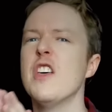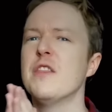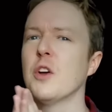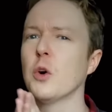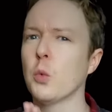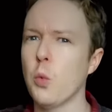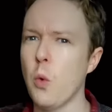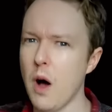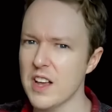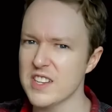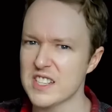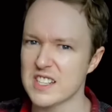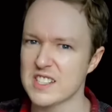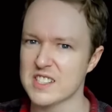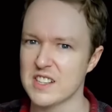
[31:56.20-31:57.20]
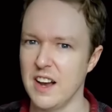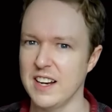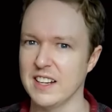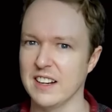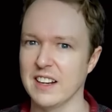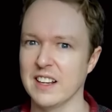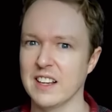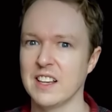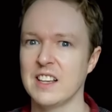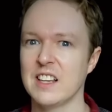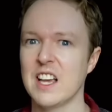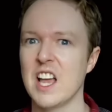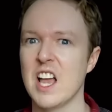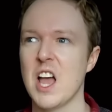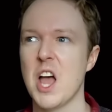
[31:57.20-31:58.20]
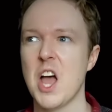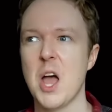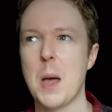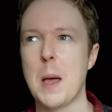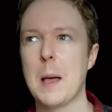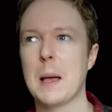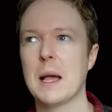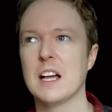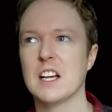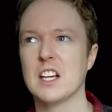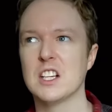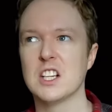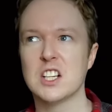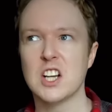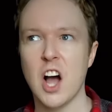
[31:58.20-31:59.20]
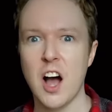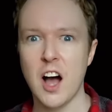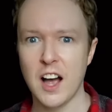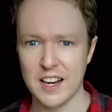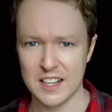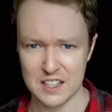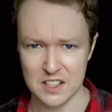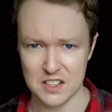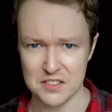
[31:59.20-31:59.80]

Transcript: there was a sighting. Kind